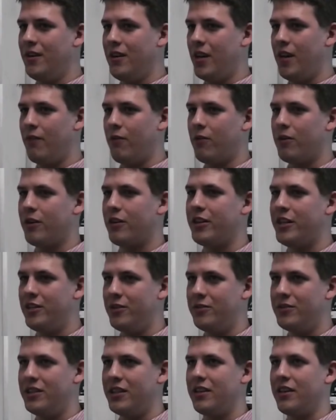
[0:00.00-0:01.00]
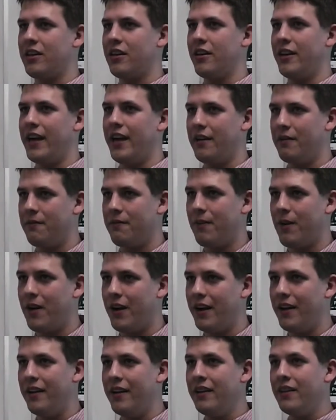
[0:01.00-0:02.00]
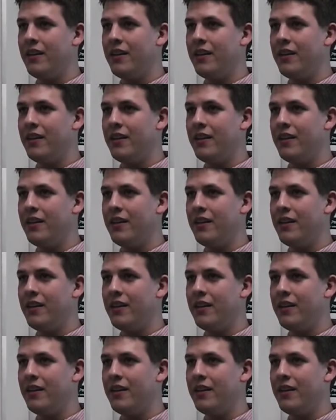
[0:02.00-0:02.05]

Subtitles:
if we're accusing the client of fraud.